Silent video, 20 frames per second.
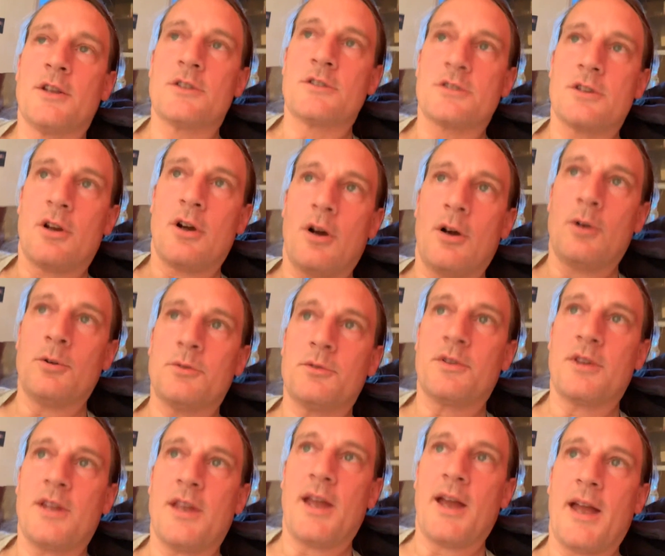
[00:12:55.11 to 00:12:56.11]
to
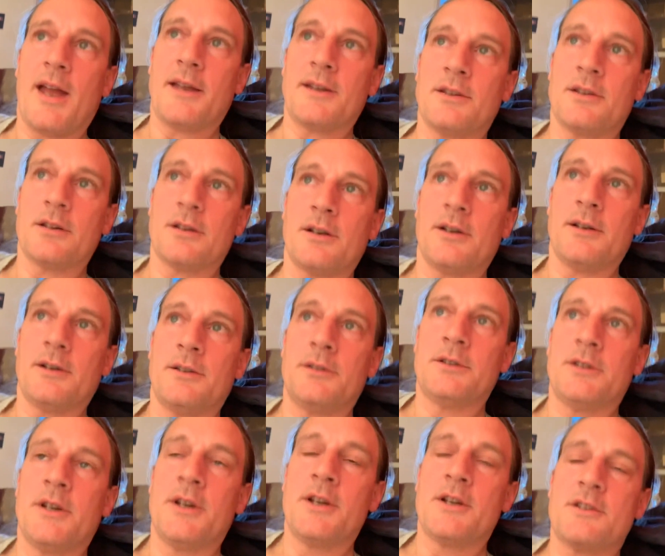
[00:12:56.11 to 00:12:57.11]
hold the anger,
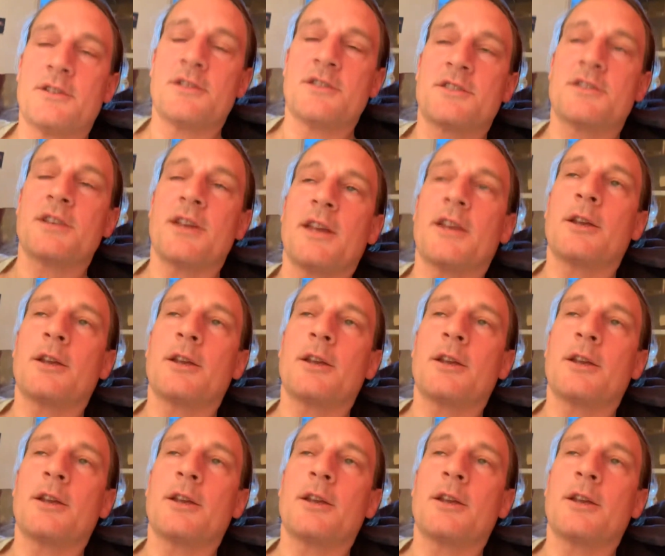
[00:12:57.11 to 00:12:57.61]
to stay